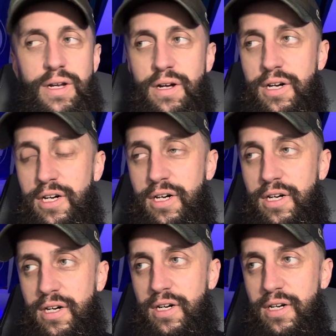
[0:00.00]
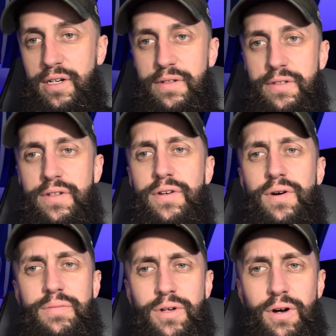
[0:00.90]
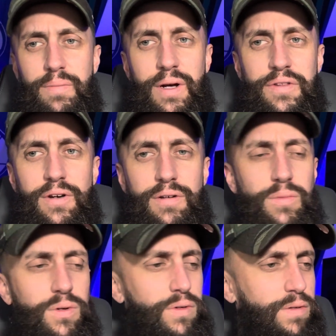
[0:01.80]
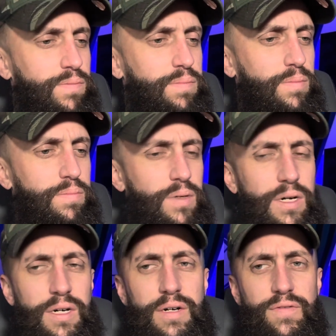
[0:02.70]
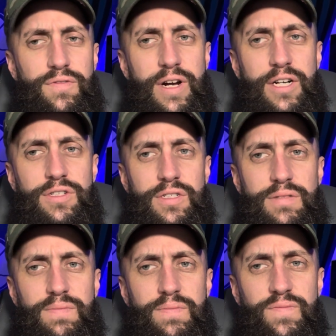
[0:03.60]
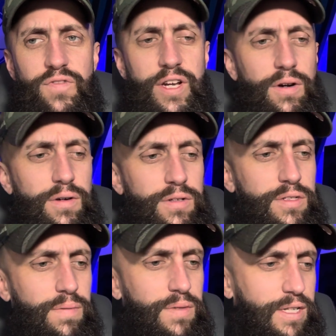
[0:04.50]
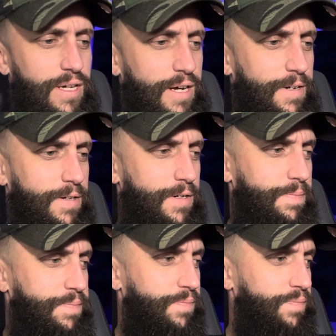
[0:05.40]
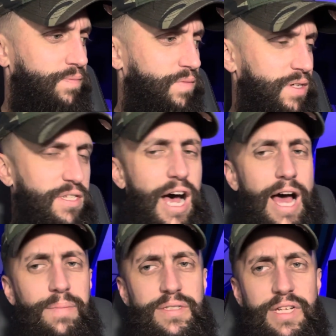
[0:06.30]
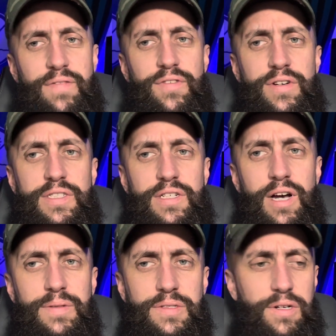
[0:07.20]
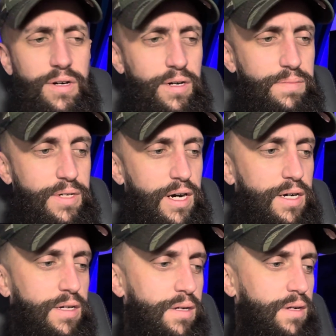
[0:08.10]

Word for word: Uh, uh uh, uh you know who I'm talking about, the young bull. He uh fractured his finger or something like that. Um Simons, Anthony Simons, sorry, I'm tired.